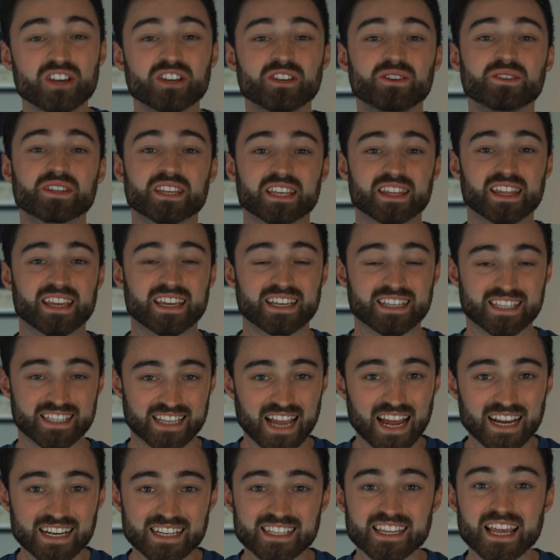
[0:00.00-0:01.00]
using the
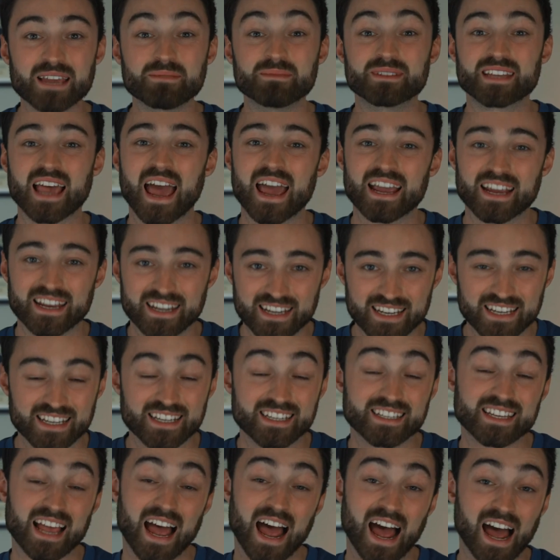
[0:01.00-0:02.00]
exact same
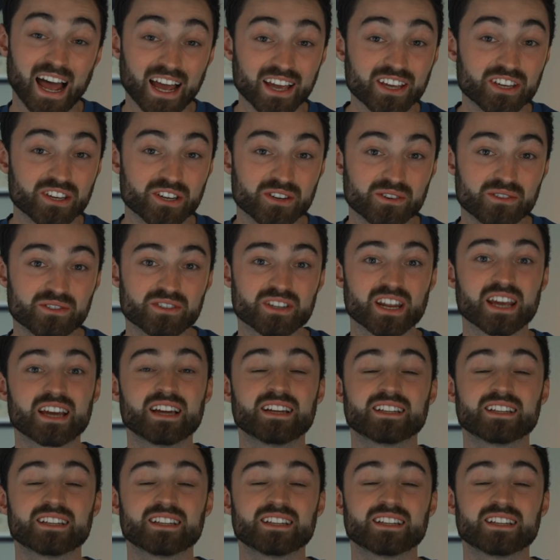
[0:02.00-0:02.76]
techniques I use